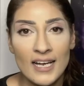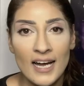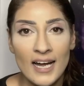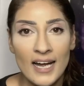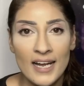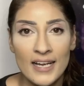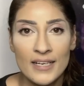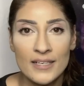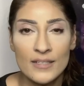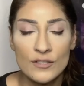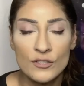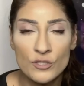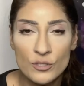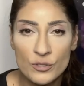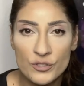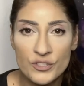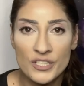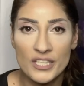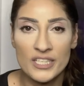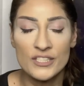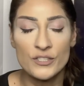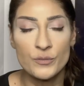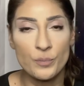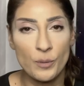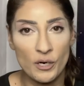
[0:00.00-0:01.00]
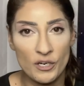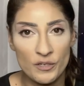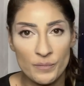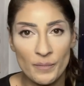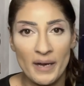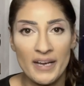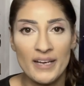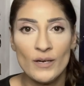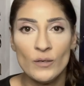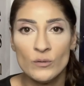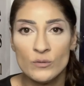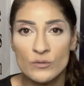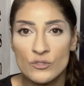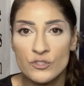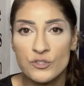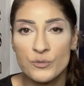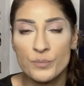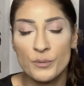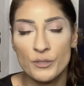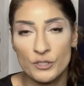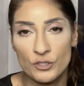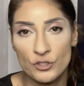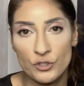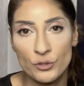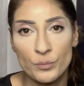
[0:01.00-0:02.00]
I use it as part of my own
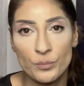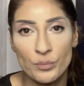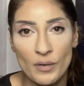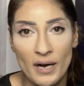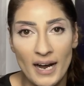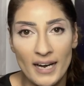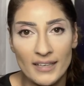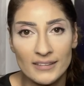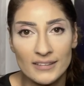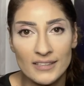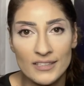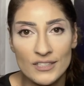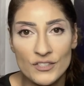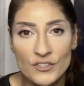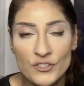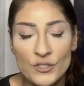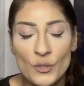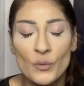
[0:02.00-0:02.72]
spiritual practice.